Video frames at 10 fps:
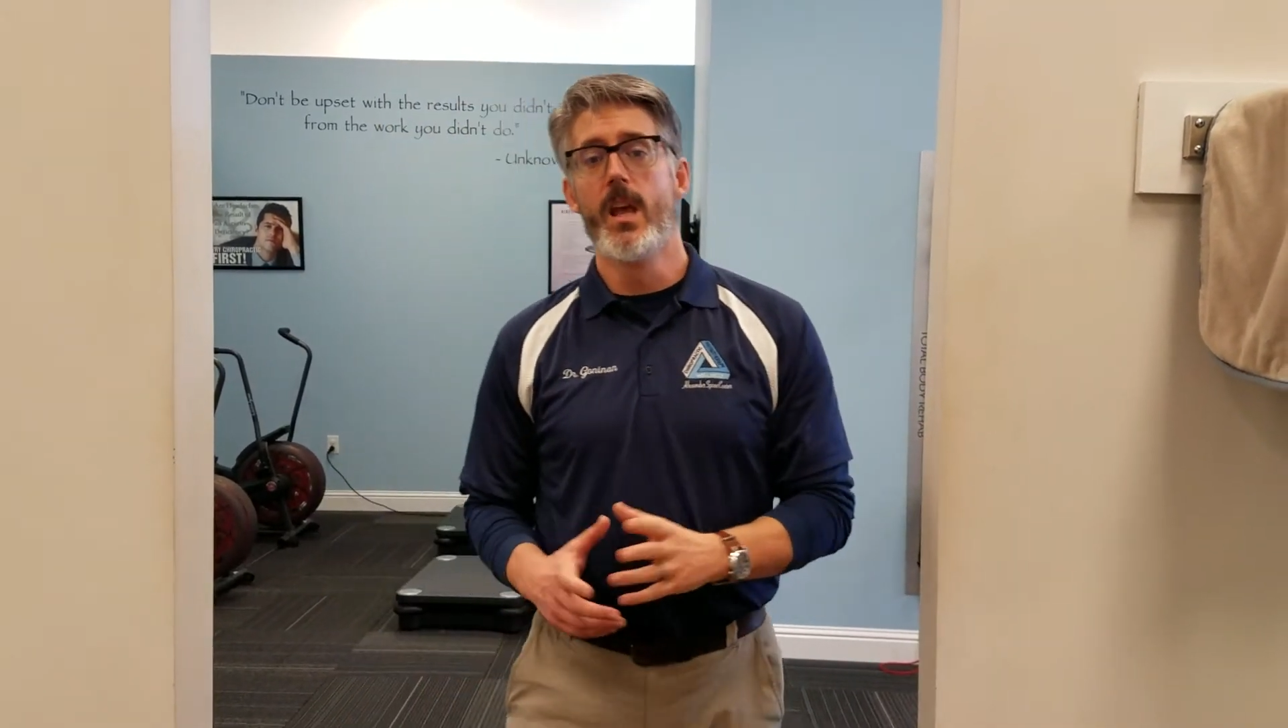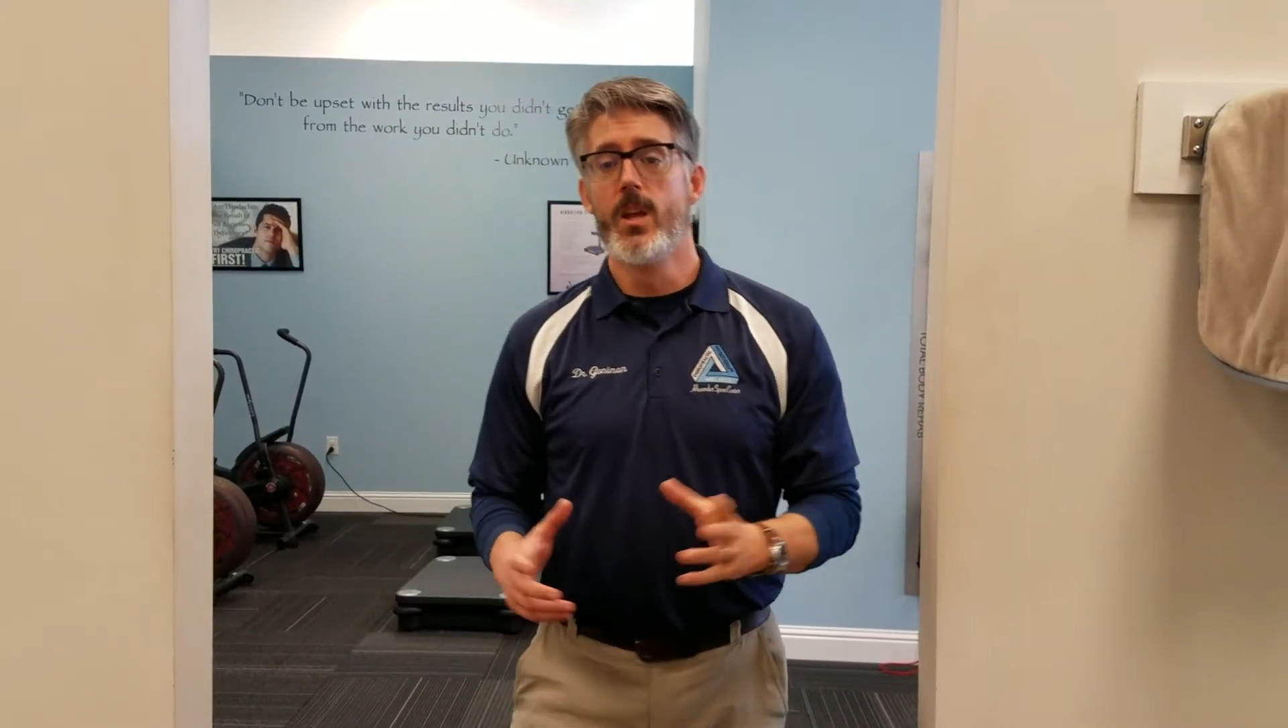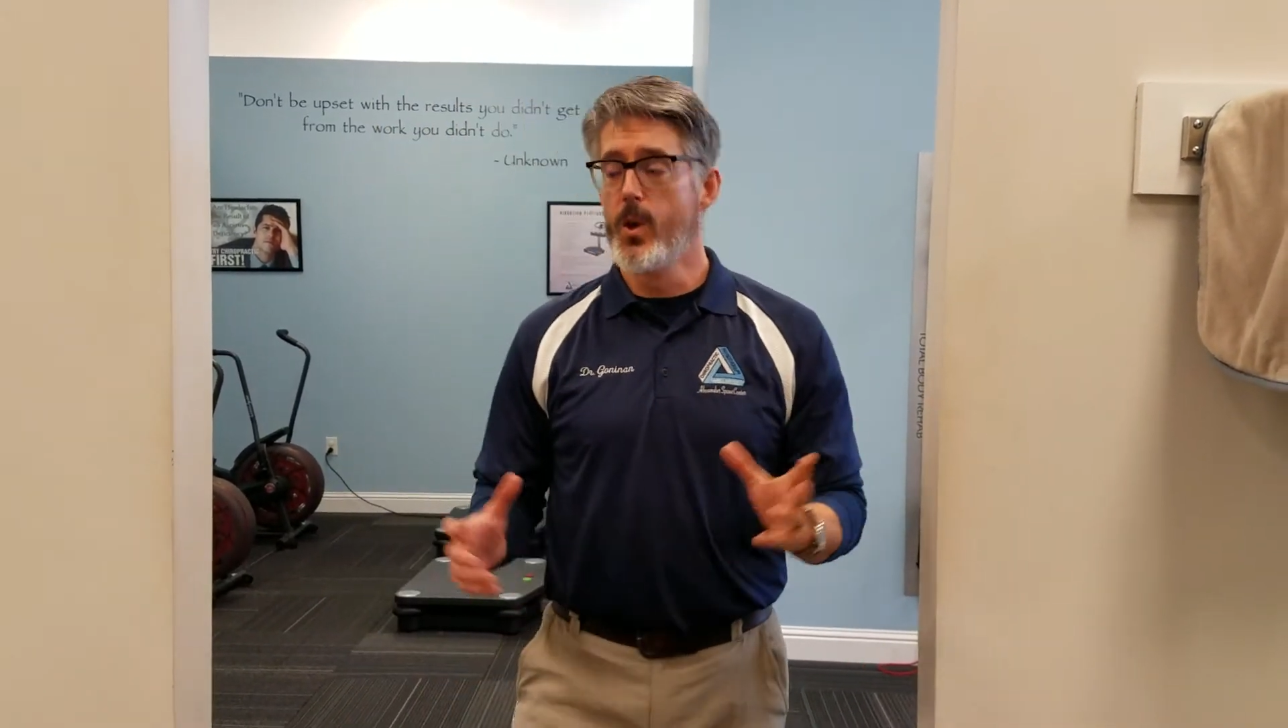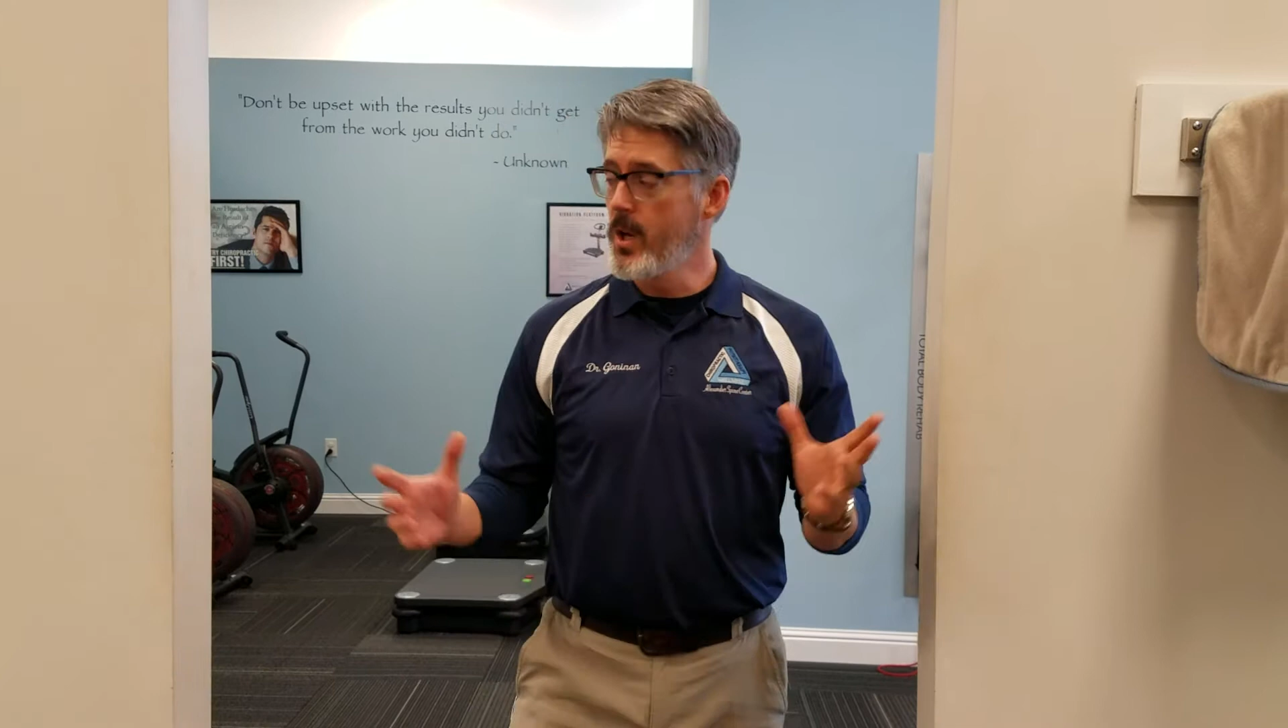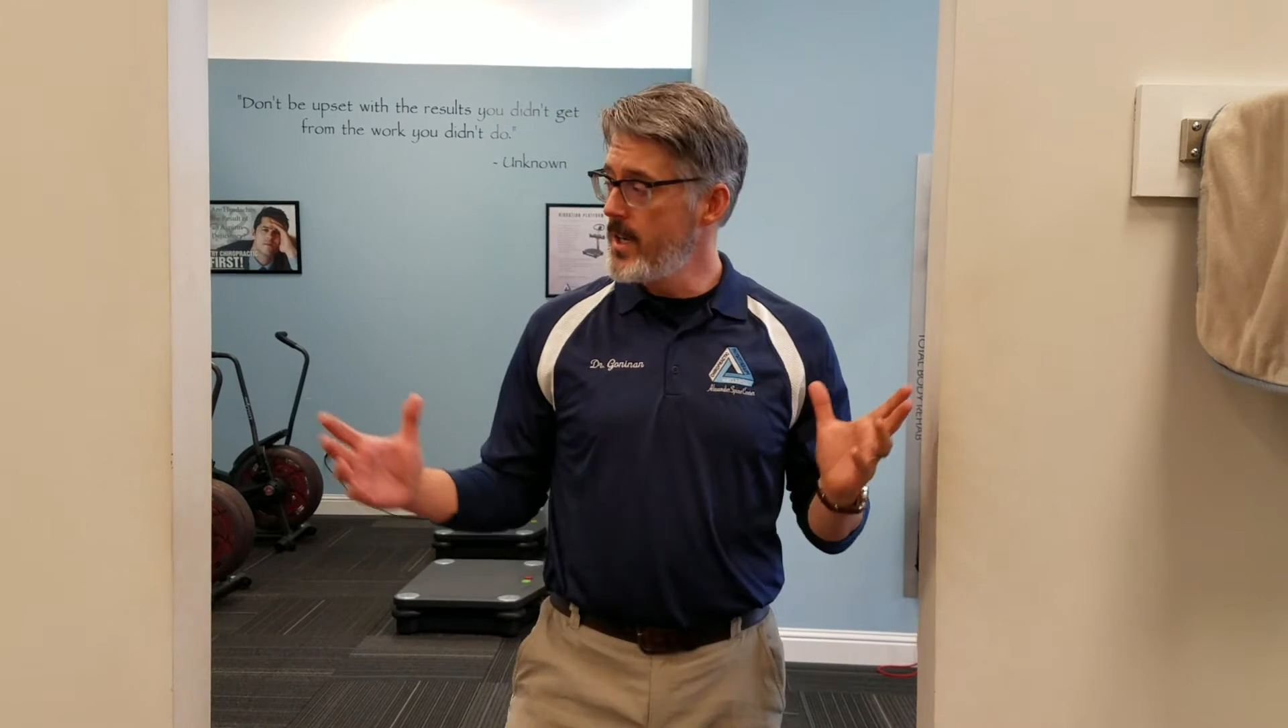
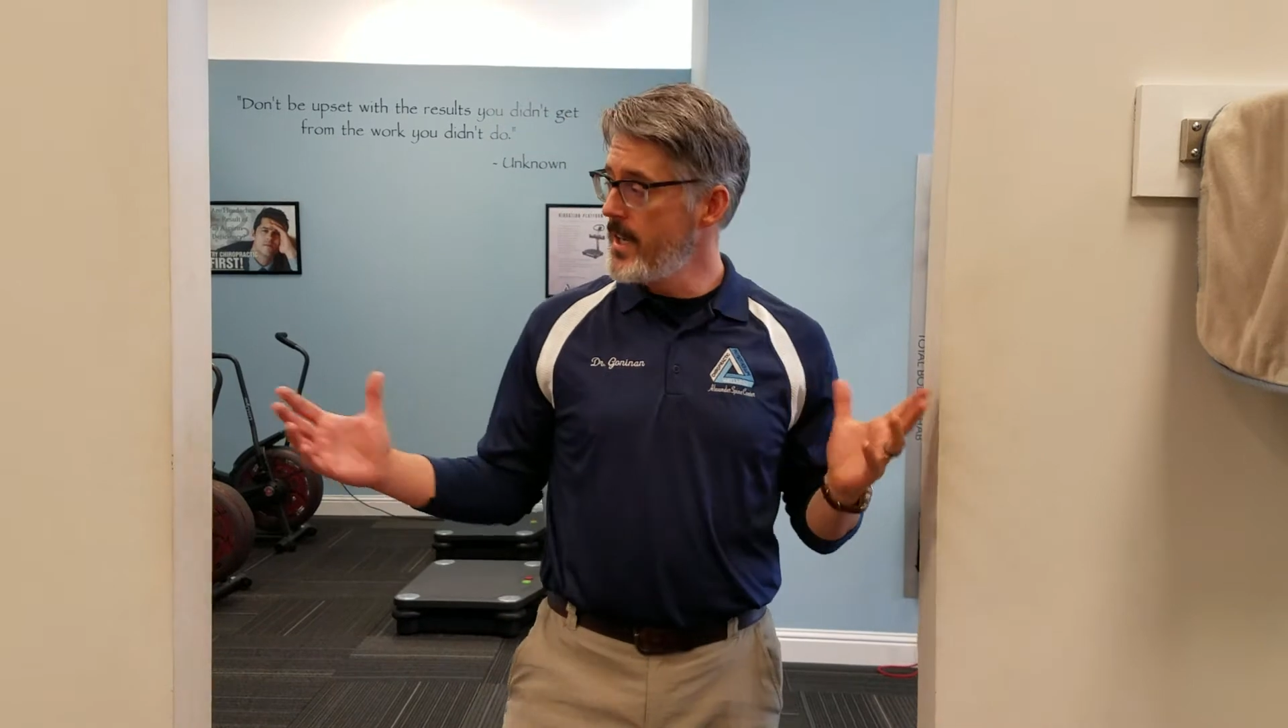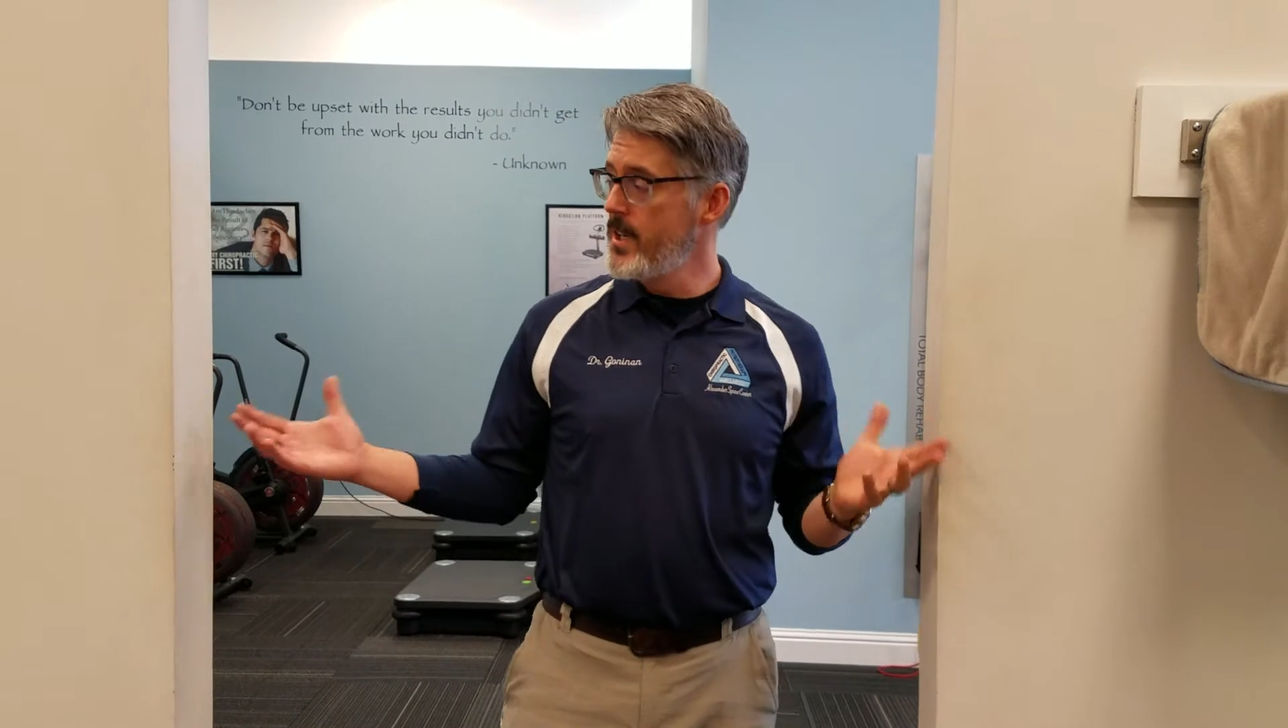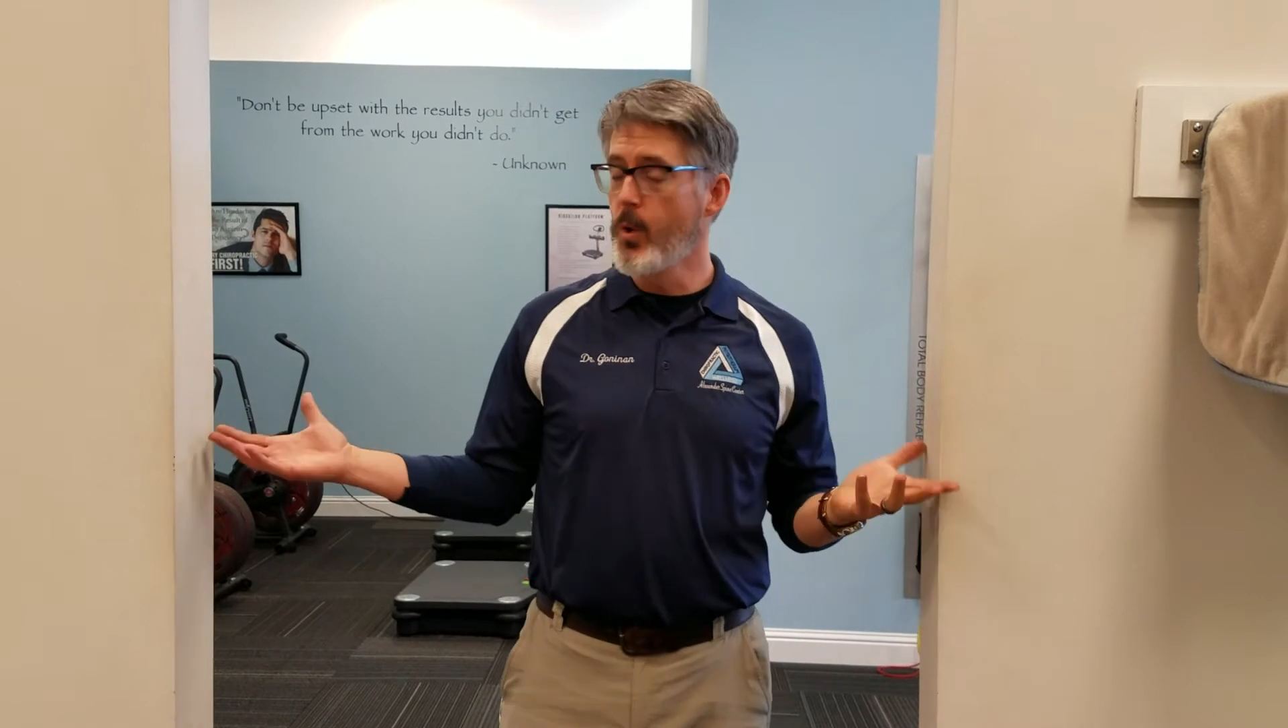You're going to need a